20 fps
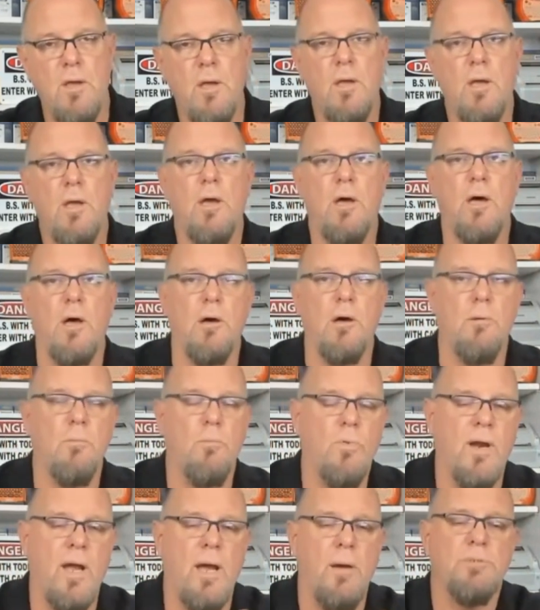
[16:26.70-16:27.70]
What
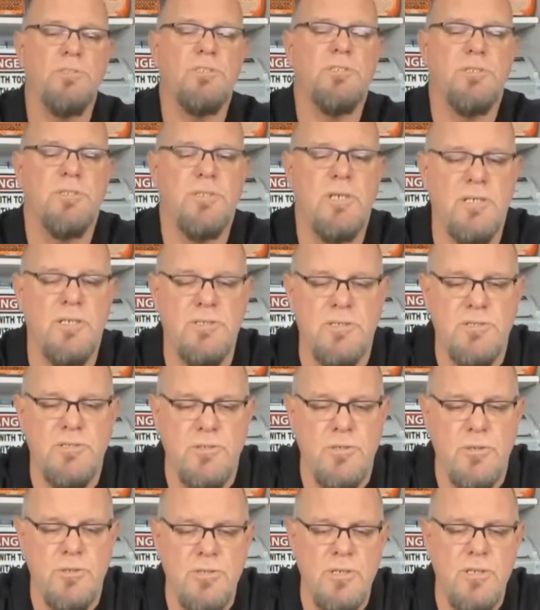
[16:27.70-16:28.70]
I would suggest is
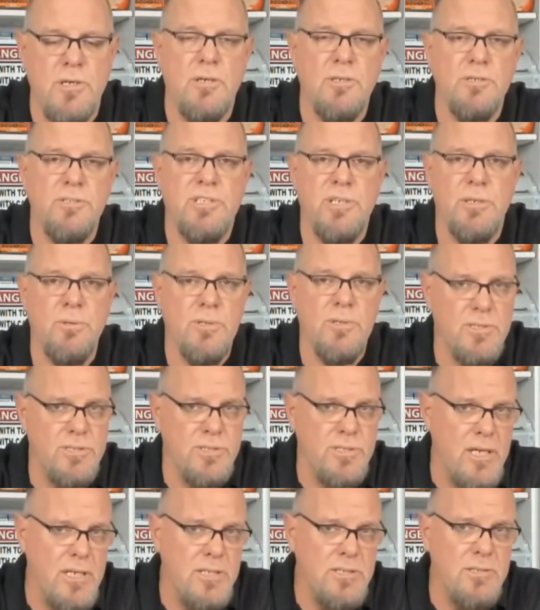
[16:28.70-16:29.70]
using our
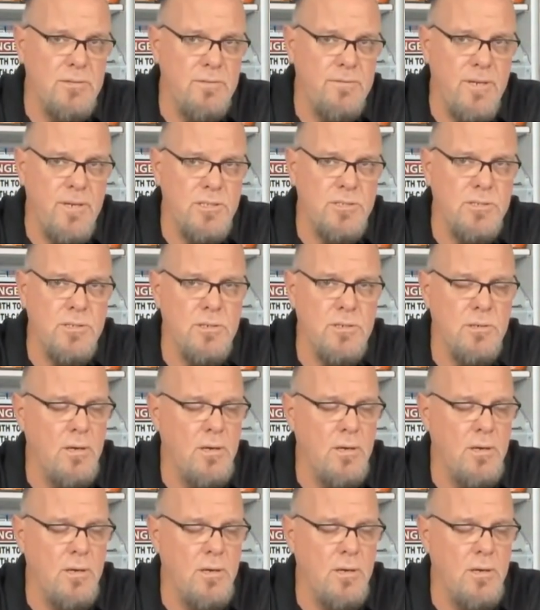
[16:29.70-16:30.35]
serialization feature